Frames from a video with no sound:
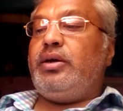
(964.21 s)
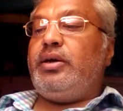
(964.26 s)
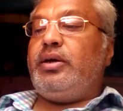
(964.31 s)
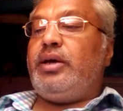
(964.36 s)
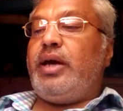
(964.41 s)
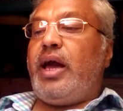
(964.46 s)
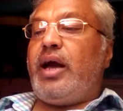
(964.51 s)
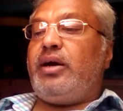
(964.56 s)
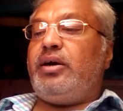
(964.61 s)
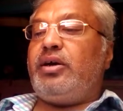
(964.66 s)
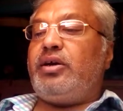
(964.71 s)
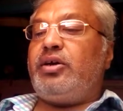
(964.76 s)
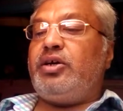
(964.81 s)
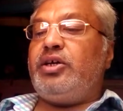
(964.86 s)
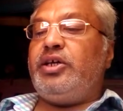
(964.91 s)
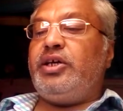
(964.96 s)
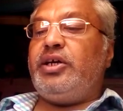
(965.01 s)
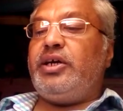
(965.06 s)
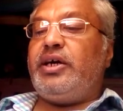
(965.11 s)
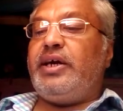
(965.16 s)

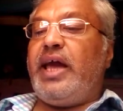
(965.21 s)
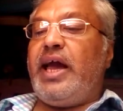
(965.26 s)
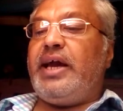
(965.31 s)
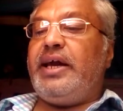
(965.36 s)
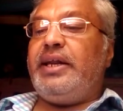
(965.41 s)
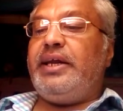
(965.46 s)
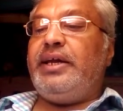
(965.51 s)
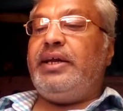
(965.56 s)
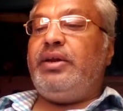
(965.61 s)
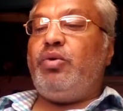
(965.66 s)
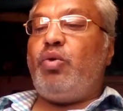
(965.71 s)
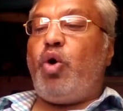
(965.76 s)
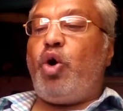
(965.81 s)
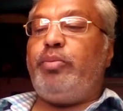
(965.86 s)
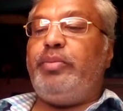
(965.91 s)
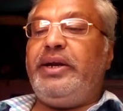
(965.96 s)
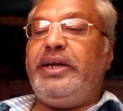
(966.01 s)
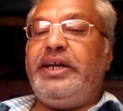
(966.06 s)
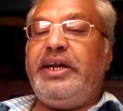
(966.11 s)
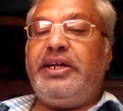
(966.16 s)
Gagarin
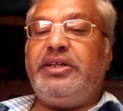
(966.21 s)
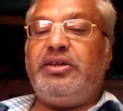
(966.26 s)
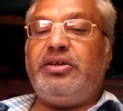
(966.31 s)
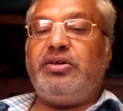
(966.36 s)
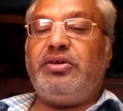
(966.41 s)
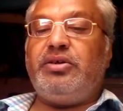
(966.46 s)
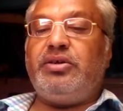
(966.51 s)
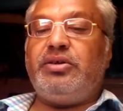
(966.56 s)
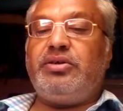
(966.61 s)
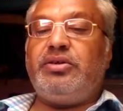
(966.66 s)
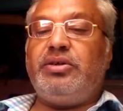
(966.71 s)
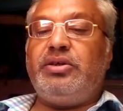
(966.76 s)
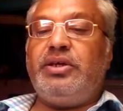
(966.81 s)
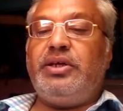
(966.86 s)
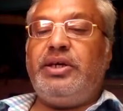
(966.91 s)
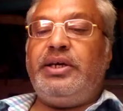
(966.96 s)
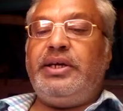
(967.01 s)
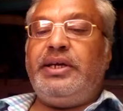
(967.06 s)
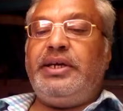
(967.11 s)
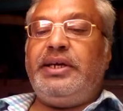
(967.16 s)
orbited the Earth.
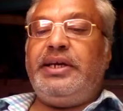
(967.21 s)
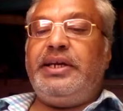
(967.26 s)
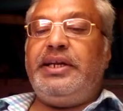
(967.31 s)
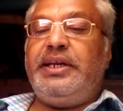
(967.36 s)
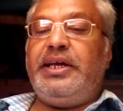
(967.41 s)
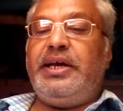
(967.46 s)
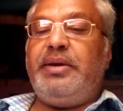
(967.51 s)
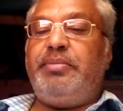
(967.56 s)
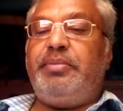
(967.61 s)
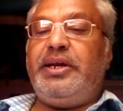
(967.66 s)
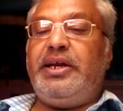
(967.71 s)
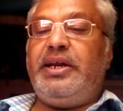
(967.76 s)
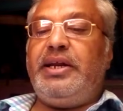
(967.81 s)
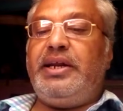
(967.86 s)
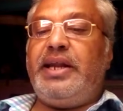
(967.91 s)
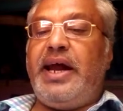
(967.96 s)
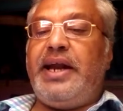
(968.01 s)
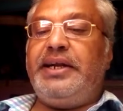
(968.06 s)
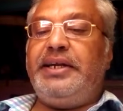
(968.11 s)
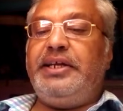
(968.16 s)
In April
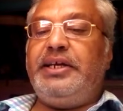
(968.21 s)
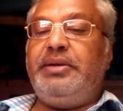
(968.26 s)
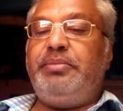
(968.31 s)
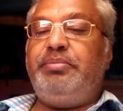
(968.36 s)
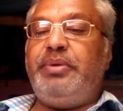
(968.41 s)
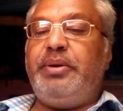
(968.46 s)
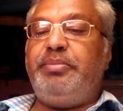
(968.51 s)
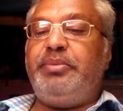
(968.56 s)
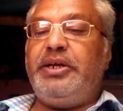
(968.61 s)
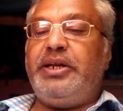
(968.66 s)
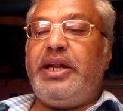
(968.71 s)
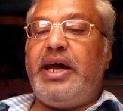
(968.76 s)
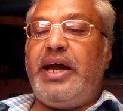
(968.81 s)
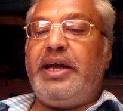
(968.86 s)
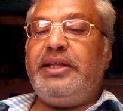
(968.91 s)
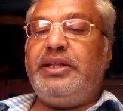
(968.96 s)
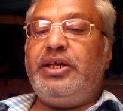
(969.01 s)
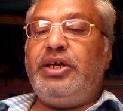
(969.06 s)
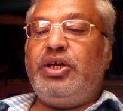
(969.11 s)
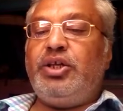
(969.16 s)

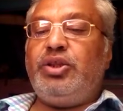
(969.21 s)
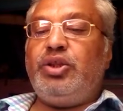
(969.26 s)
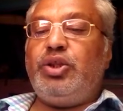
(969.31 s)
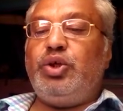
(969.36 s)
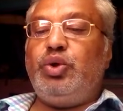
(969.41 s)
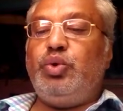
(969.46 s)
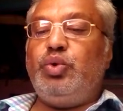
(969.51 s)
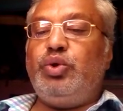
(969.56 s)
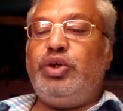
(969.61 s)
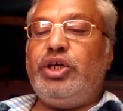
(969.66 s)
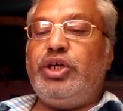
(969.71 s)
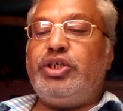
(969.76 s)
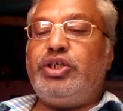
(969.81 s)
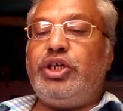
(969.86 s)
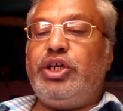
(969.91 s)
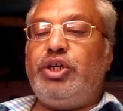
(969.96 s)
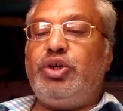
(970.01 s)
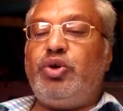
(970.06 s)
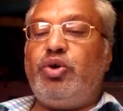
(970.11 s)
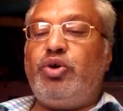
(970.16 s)
1959, the US
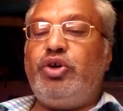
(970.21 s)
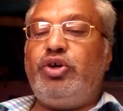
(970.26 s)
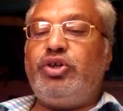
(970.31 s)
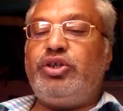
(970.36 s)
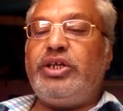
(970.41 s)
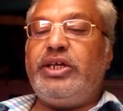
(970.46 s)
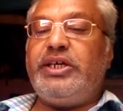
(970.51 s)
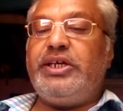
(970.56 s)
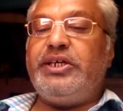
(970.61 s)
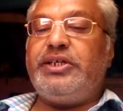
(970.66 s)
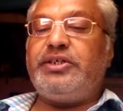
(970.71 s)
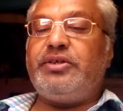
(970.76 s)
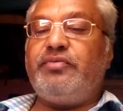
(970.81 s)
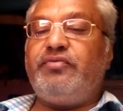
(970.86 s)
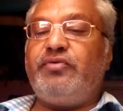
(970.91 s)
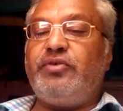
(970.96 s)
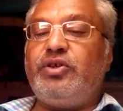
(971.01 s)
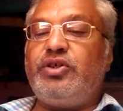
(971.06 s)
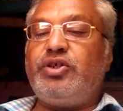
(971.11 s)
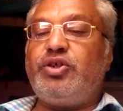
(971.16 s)
introduced its
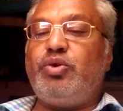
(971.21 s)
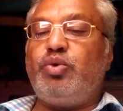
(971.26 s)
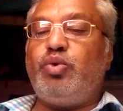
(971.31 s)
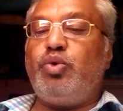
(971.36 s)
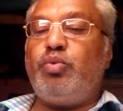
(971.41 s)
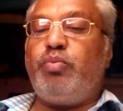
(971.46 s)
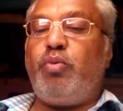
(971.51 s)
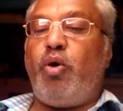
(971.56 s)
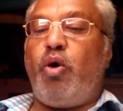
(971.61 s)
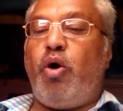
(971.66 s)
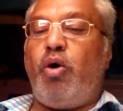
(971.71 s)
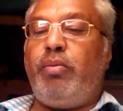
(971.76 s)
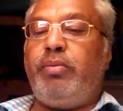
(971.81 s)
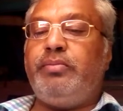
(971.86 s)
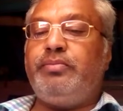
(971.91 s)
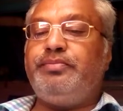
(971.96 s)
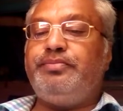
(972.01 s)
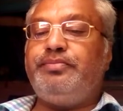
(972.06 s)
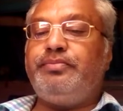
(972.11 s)
first group of